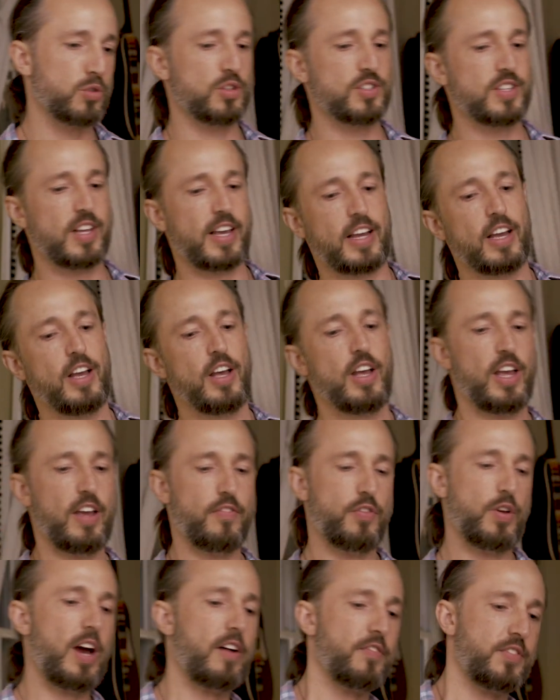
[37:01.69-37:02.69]
So it's like, if
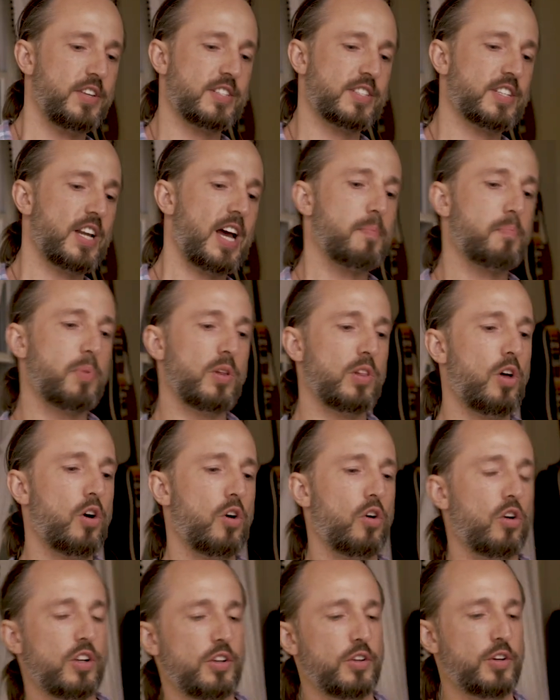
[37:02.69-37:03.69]
right. you have this type of
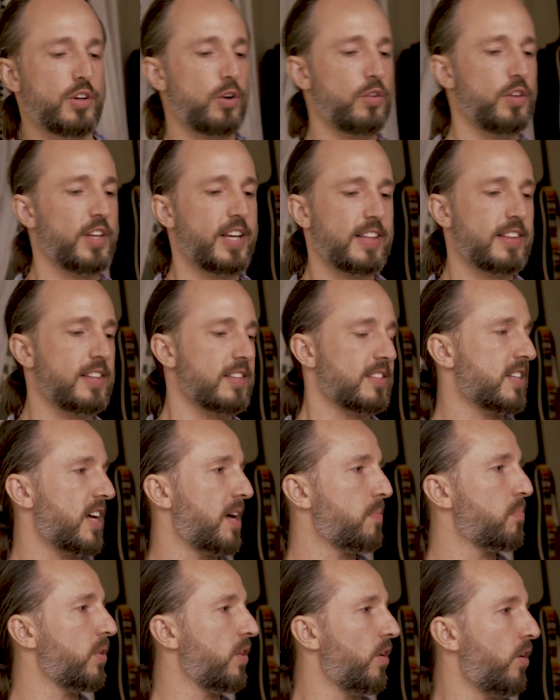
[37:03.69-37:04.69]
loan and you could only get this
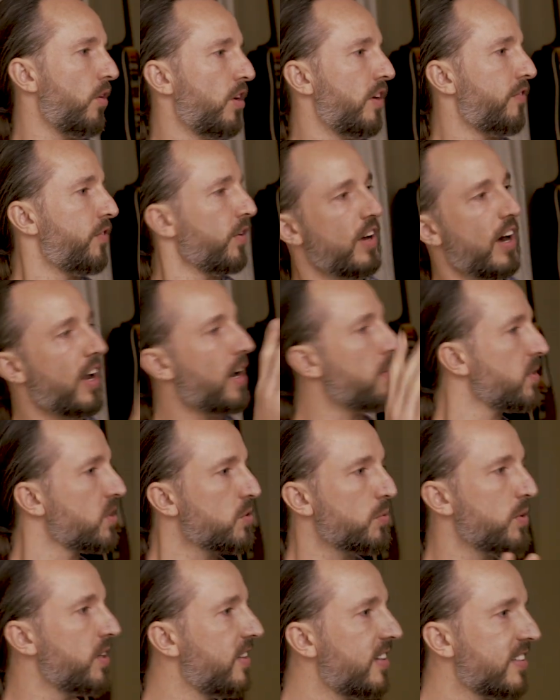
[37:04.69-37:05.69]
type of loan, if you got right. it,
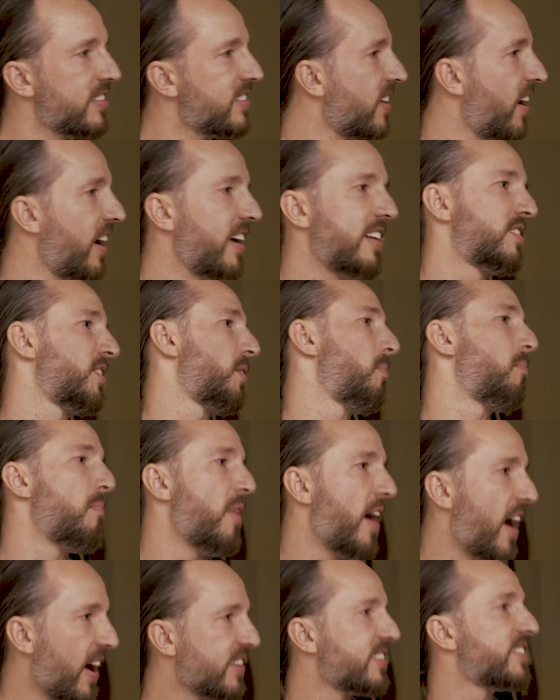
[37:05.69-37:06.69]
it's a huge mess. It's a like
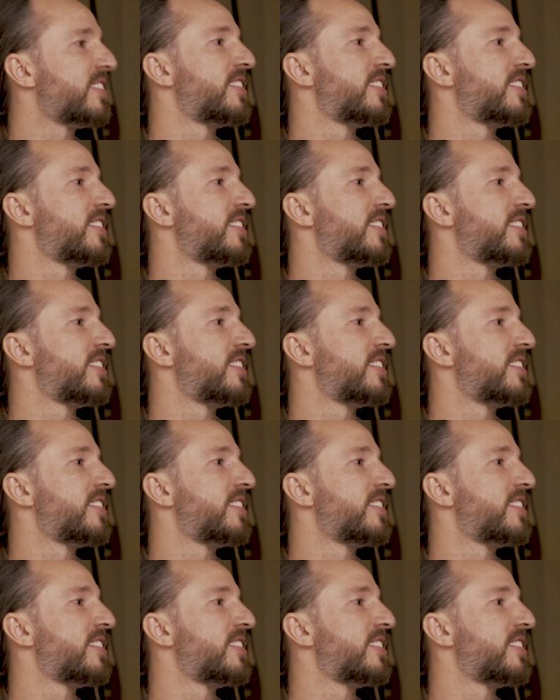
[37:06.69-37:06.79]
mess.